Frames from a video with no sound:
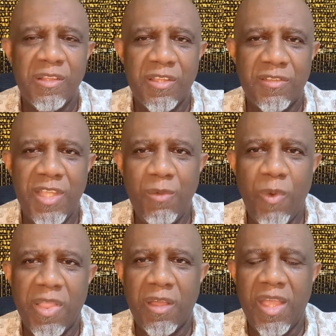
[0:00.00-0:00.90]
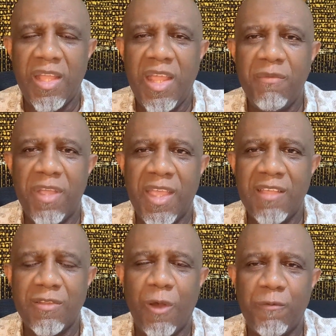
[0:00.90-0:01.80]
to see whether it even
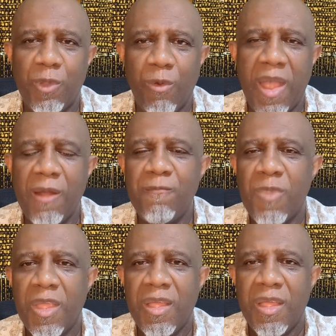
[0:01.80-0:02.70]
gets off the ground.